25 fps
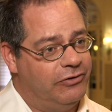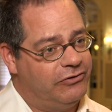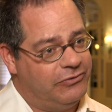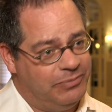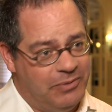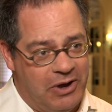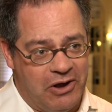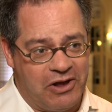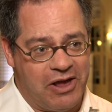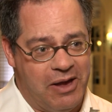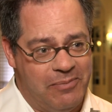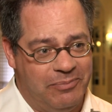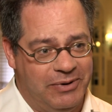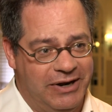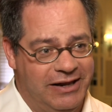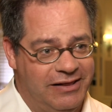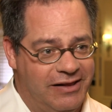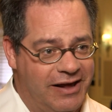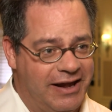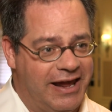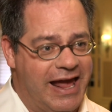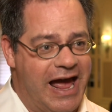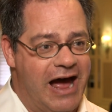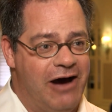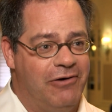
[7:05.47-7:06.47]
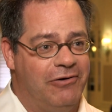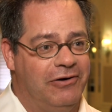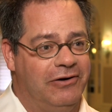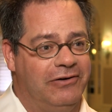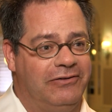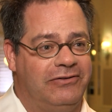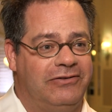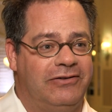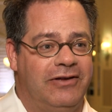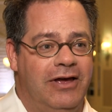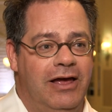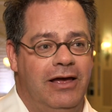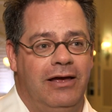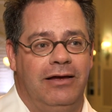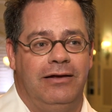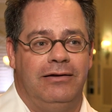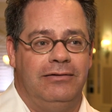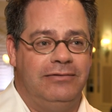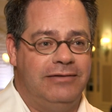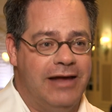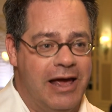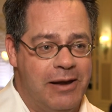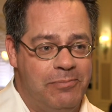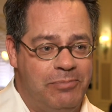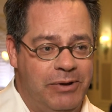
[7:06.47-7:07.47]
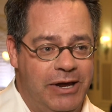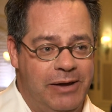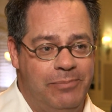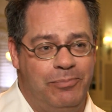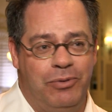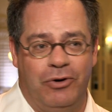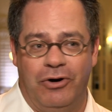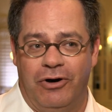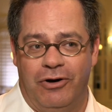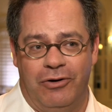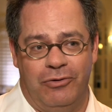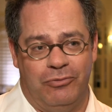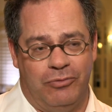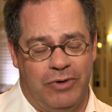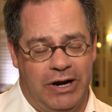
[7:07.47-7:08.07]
A small company like ours, 10 people